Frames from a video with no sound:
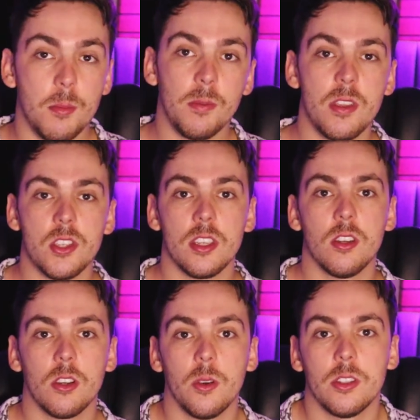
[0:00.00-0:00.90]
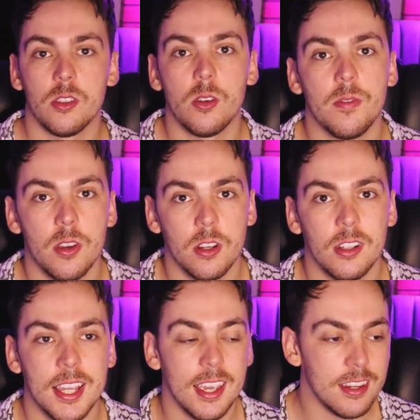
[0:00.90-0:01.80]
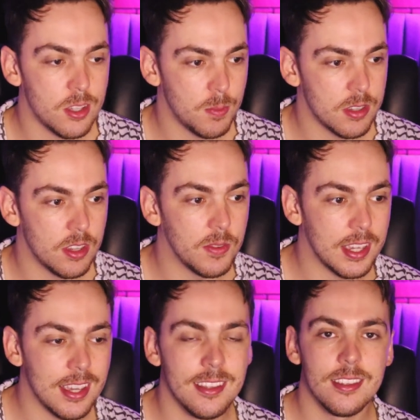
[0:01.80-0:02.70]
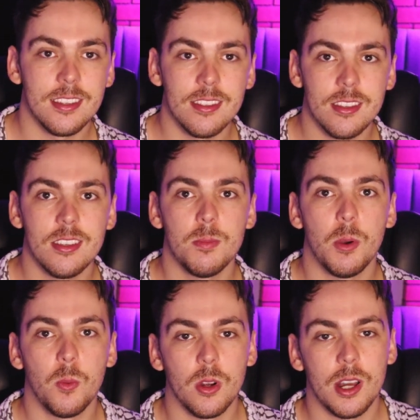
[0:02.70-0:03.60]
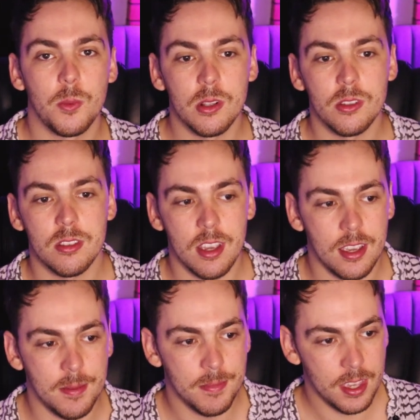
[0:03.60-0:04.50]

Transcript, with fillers: I'm obviously not going to refer to like any specific instances but what I will say